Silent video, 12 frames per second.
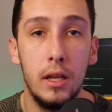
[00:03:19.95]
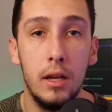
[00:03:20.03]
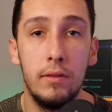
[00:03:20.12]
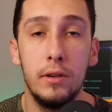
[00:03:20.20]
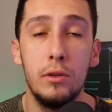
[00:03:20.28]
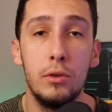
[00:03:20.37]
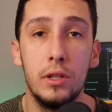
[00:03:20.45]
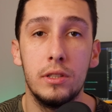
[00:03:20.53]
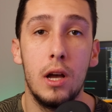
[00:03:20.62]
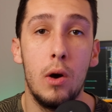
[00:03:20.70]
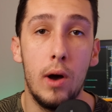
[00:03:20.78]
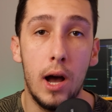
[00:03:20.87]
Ever curious
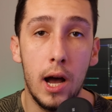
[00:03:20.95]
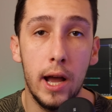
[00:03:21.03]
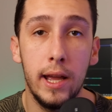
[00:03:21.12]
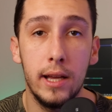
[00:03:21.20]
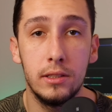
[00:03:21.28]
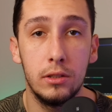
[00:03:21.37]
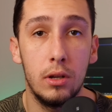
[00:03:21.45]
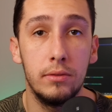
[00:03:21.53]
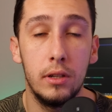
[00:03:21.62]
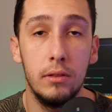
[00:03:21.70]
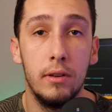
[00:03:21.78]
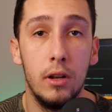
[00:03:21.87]
how I, as a
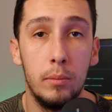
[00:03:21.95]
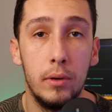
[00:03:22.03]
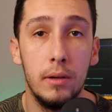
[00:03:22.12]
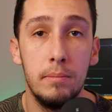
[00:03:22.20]
software developer,